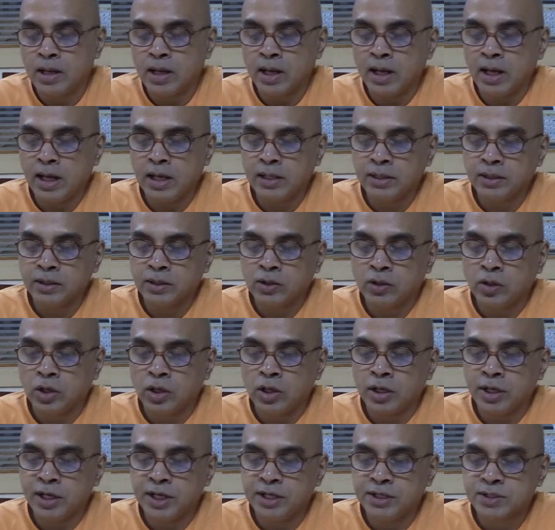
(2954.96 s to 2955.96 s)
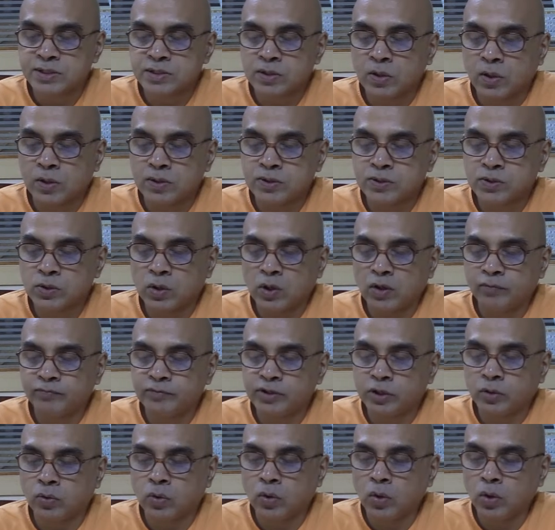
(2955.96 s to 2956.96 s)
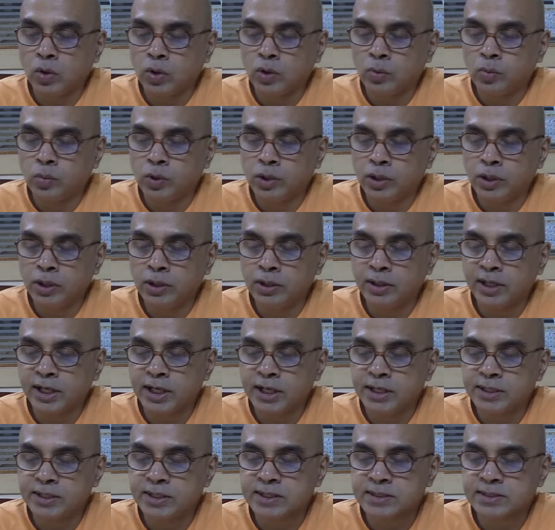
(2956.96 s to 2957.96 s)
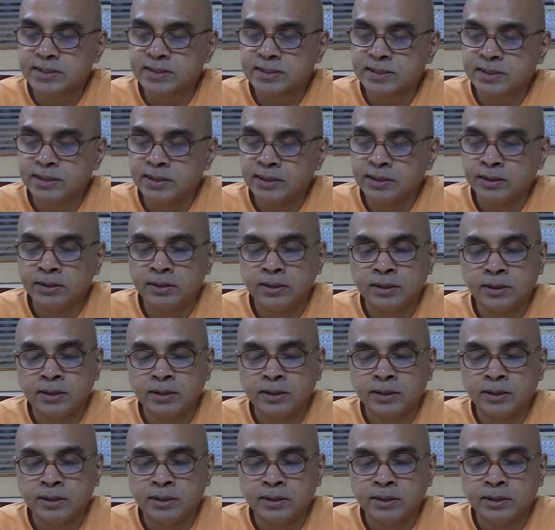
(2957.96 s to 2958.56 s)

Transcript: And it is also of the whole world, it is